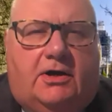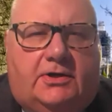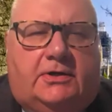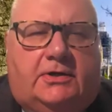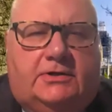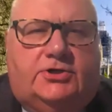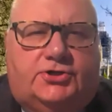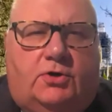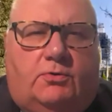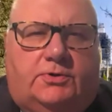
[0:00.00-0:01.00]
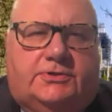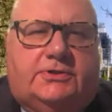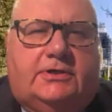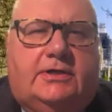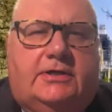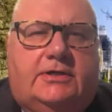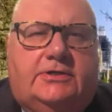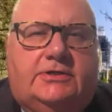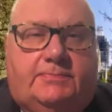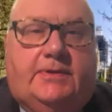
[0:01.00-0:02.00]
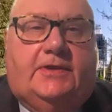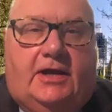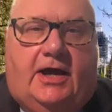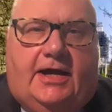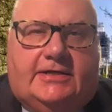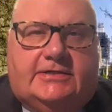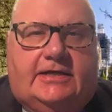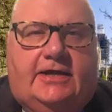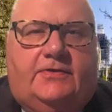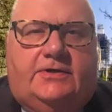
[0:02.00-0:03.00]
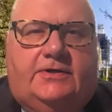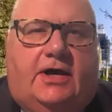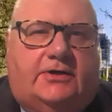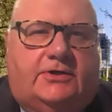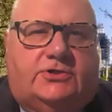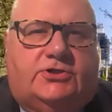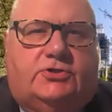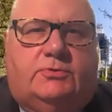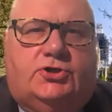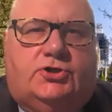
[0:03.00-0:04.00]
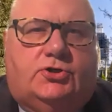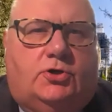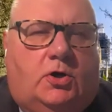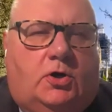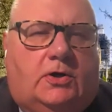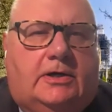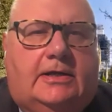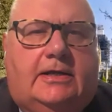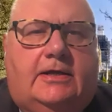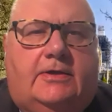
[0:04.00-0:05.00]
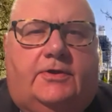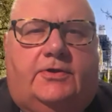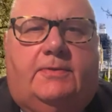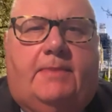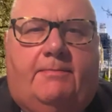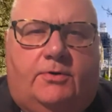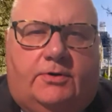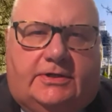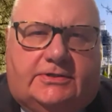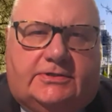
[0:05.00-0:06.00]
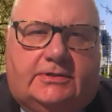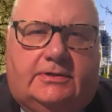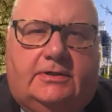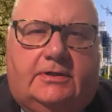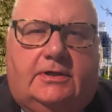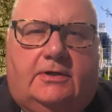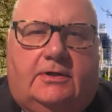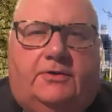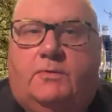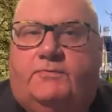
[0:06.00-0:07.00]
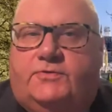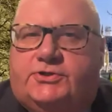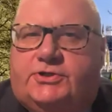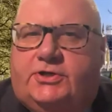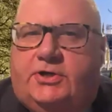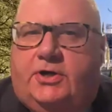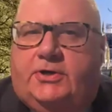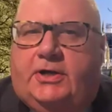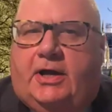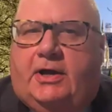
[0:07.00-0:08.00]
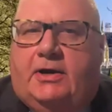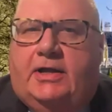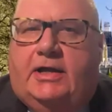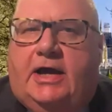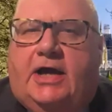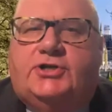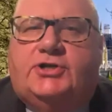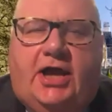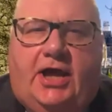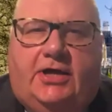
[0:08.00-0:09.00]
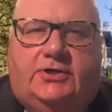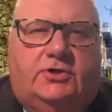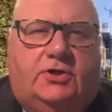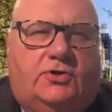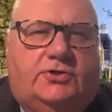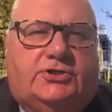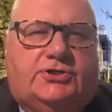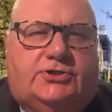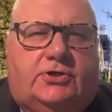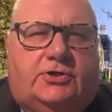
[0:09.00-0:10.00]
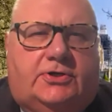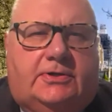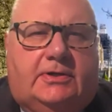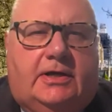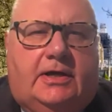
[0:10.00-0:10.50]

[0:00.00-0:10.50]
our shoulders to be the light in the darkness, to ensure that the memories that we've just heard are shared and understood,